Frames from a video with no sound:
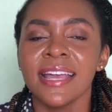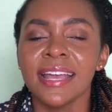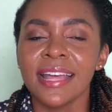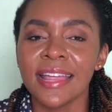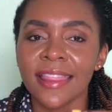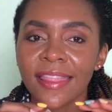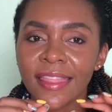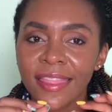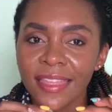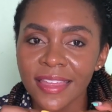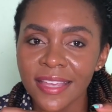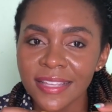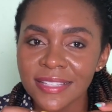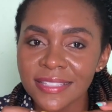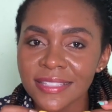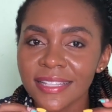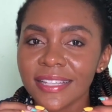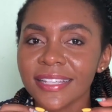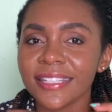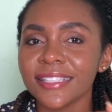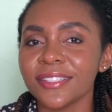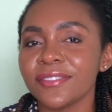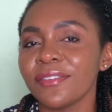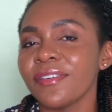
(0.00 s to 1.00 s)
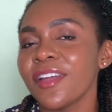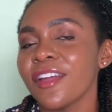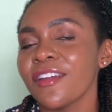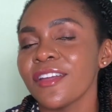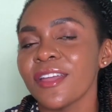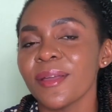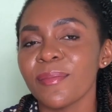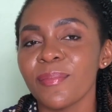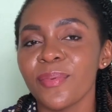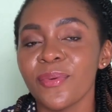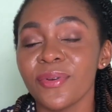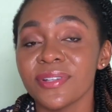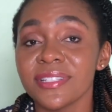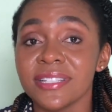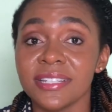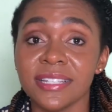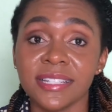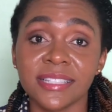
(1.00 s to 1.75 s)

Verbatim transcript: this is very important.